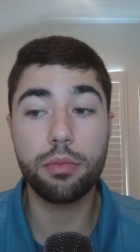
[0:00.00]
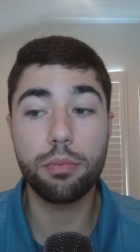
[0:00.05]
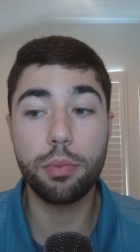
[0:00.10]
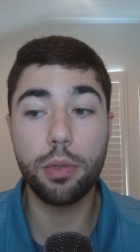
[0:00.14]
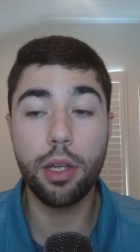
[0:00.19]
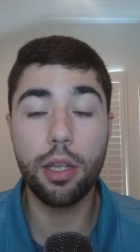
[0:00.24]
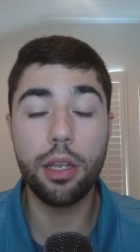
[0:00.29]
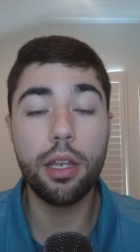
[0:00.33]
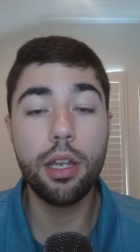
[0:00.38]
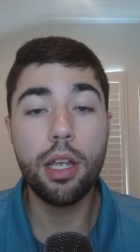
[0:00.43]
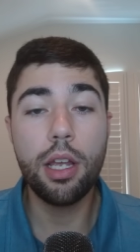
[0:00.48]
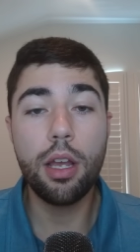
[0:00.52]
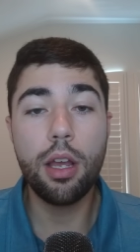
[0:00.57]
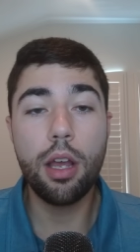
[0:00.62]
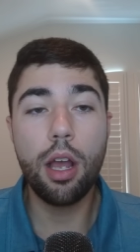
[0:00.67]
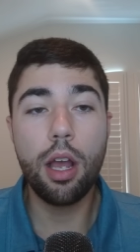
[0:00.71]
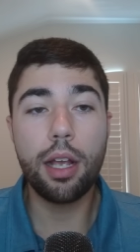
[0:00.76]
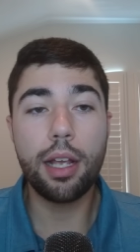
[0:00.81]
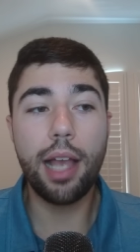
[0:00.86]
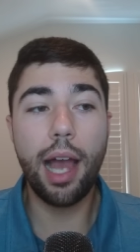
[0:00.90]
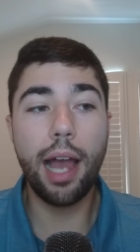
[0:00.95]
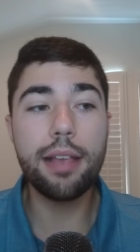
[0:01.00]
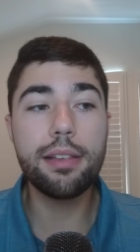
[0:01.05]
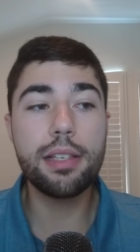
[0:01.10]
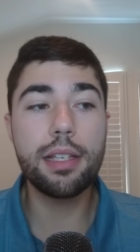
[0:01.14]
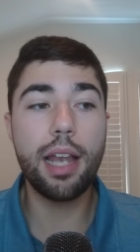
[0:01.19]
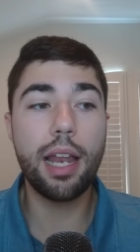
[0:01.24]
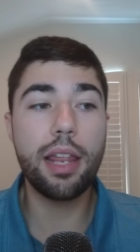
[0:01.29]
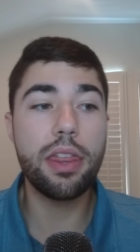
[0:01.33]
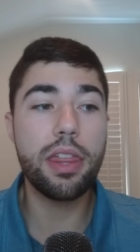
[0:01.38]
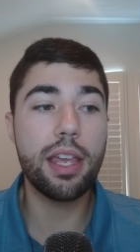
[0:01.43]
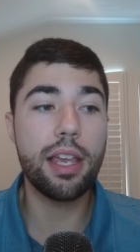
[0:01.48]
But guys
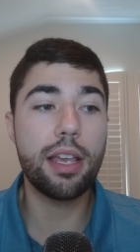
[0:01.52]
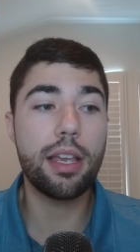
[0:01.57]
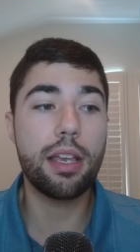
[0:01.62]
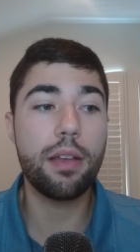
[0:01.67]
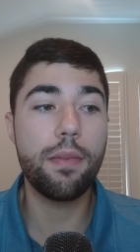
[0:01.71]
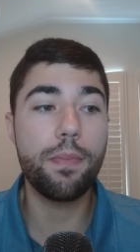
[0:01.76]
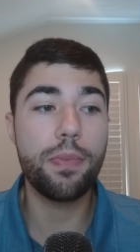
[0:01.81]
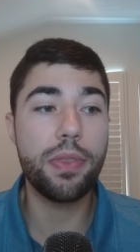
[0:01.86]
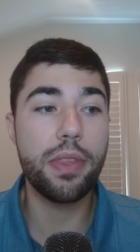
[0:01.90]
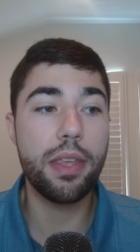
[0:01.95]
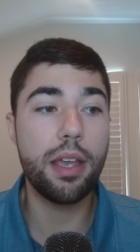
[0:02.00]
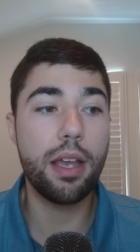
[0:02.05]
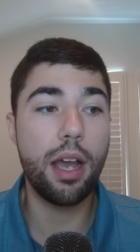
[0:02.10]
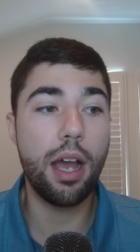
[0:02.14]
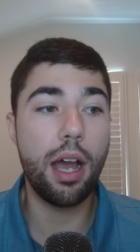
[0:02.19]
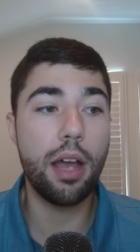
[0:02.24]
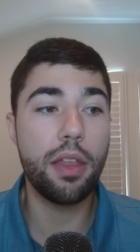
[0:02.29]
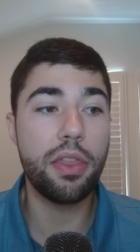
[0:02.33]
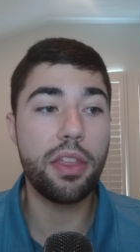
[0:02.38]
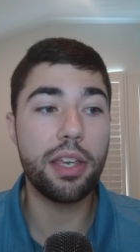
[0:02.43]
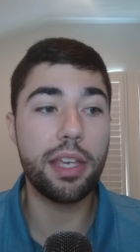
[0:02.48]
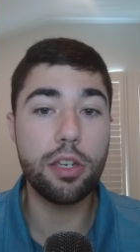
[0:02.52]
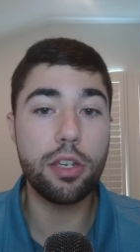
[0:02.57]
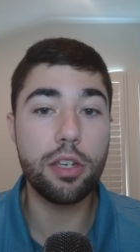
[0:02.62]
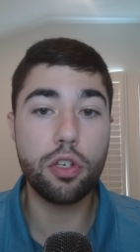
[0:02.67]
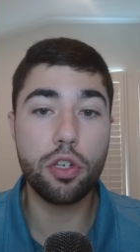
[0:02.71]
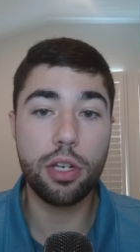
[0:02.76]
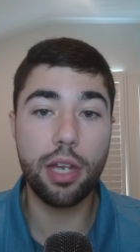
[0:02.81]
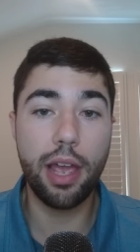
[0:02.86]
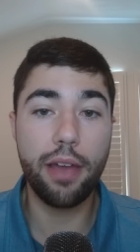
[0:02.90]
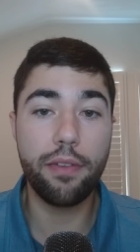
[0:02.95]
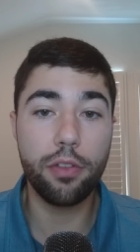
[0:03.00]
that I think the Heat
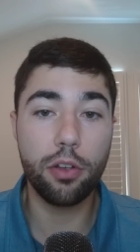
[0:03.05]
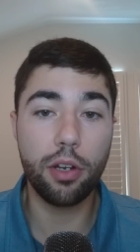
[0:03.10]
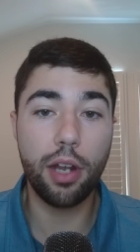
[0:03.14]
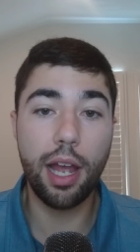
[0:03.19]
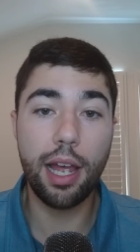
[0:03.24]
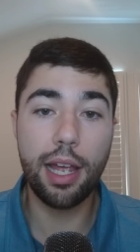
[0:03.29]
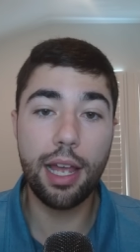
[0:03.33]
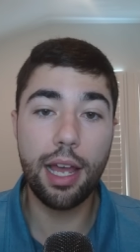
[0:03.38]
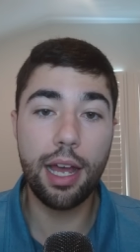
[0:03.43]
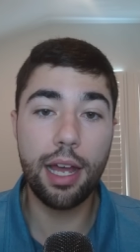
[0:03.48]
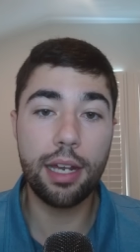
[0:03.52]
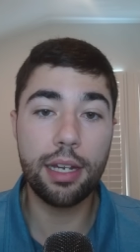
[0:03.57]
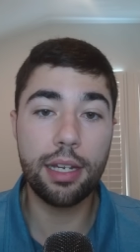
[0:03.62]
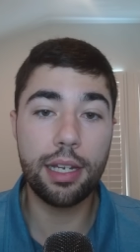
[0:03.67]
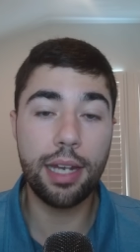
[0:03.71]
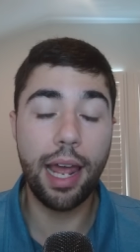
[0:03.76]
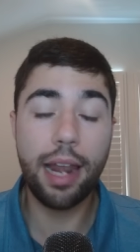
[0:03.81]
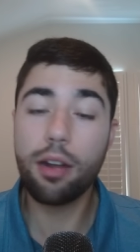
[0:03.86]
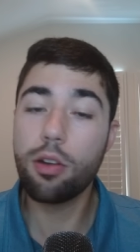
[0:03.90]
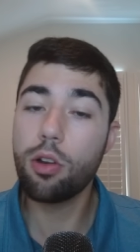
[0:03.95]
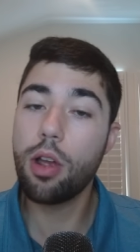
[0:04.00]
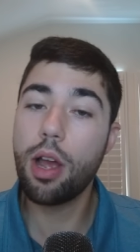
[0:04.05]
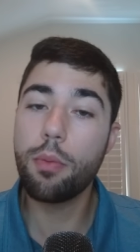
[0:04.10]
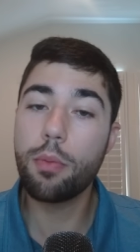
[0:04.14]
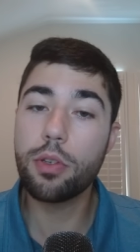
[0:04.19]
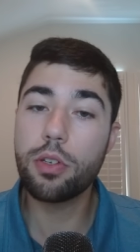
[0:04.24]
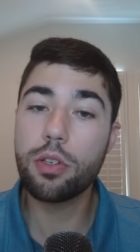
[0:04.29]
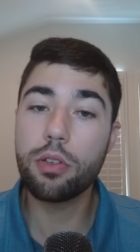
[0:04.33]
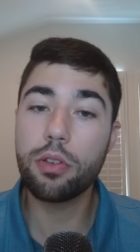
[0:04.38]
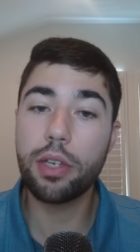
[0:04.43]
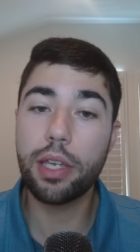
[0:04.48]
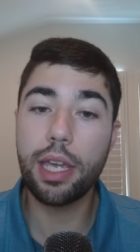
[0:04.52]
should have their eye on, and I don't know how
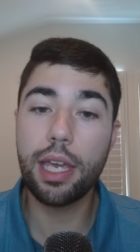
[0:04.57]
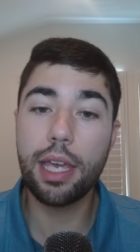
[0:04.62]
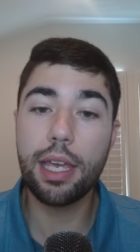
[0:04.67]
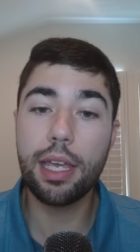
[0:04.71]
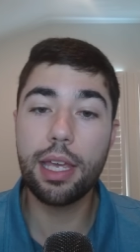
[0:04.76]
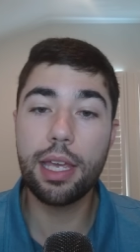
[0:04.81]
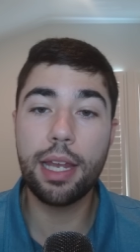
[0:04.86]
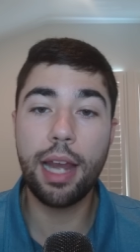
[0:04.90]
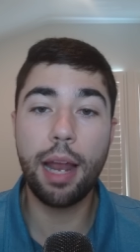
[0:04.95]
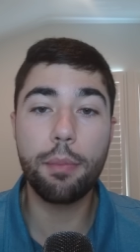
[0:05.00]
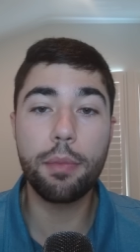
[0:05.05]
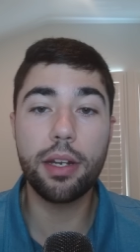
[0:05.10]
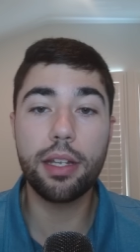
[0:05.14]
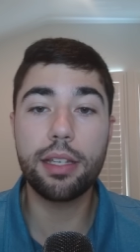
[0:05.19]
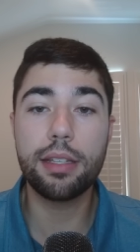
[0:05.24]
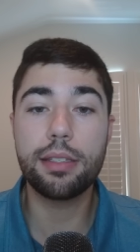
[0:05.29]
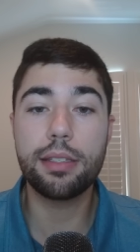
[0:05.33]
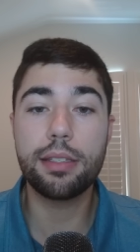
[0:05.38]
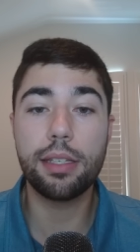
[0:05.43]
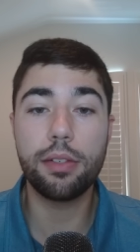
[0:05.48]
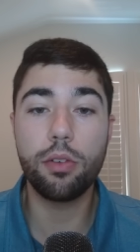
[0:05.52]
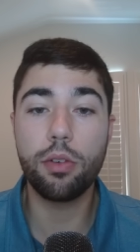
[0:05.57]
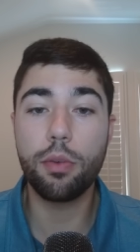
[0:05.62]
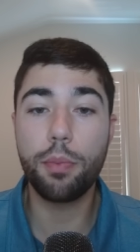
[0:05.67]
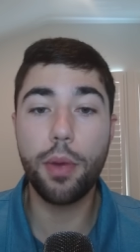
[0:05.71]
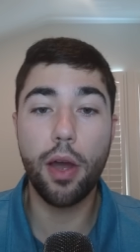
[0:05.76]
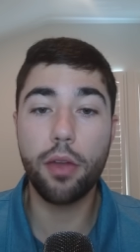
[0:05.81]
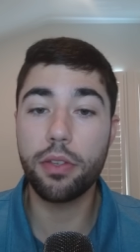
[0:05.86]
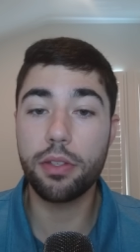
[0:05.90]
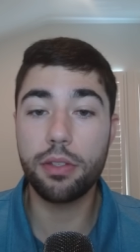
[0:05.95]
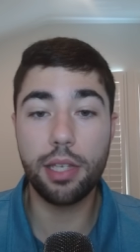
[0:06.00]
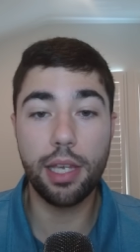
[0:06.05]
much he'll get, and I'm going to continue to
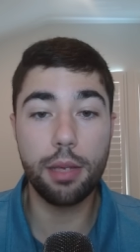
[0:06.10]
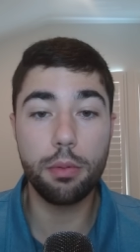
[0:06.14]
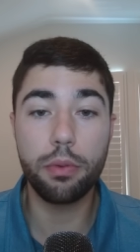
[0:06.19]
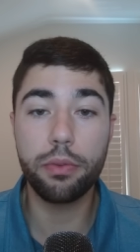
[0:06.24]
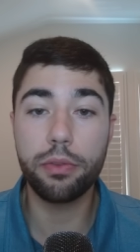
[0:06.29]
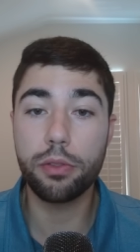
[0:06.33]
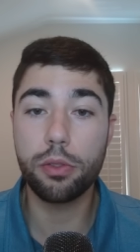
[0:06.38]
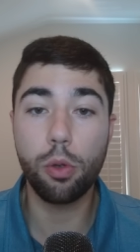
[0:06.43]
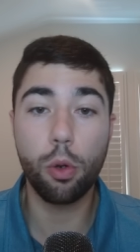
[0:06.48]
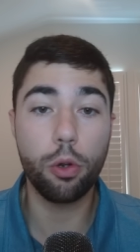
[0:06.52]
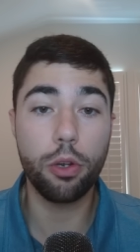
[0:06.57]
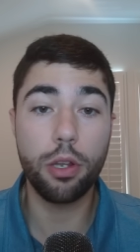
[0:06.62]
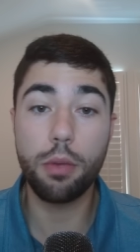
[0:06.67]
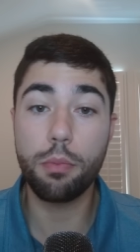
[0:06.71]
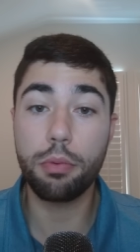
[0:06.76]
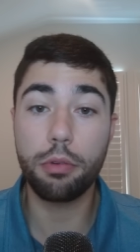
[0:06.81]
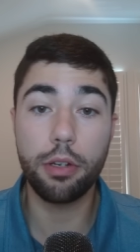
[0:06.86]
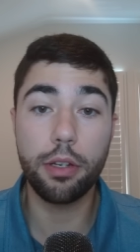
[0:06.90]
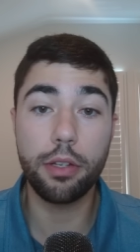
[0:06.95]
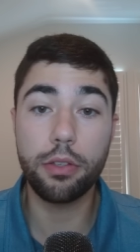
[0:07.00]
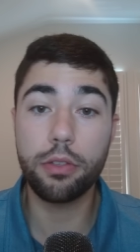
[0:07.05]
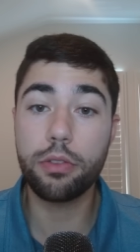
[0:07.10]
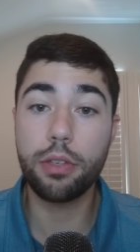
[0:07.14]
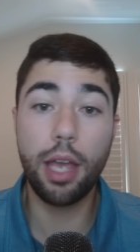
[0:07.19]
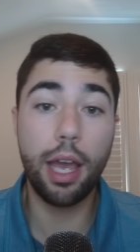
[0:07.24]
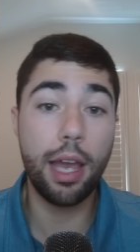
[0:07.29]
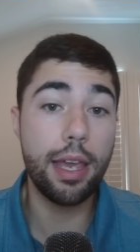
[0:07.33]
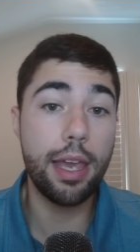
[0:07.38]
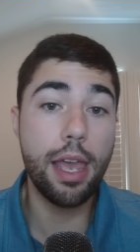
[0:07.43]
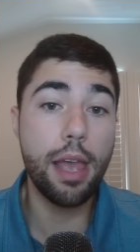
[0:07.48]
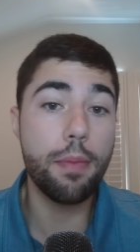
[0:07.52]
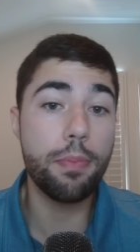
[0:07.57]
pound the table for Taurean Prince.
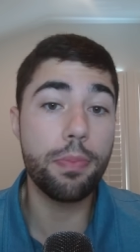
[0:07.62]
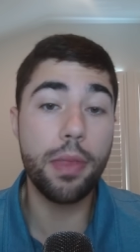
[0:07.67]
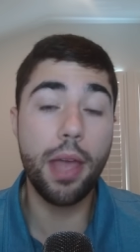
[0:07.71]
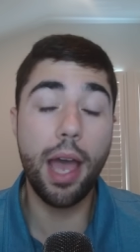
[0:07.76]
I am.